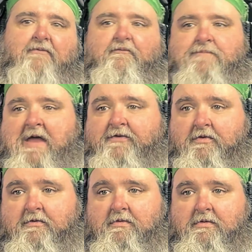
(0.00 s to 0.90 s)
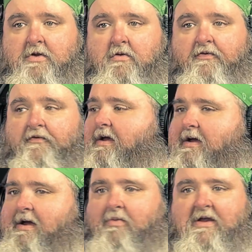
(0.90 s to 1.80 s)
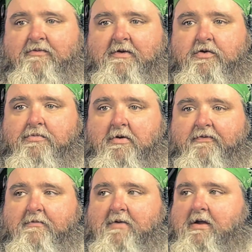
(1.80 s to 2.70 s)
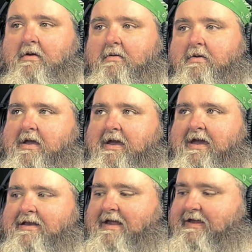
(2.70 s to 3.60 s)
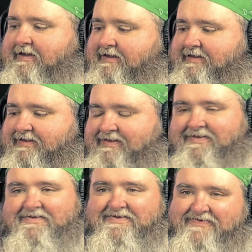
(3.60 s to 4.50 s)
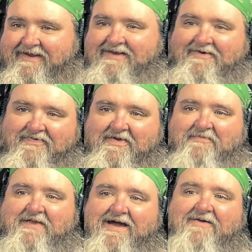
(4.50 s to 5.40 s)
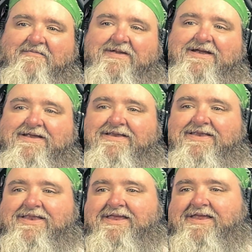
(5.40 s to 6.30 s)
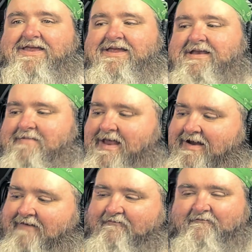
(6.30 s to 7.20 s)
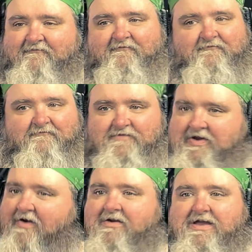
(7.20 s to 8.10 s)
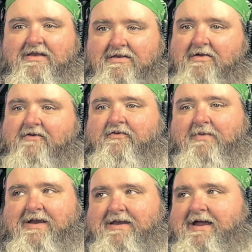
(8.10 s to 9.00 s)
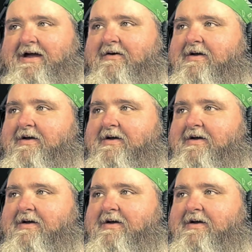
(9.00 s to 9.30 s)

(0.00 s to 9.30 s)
mentored youth. I raised my 2 boys on my own. And like, the sun always comes out, man. No matter how dark it looks right now,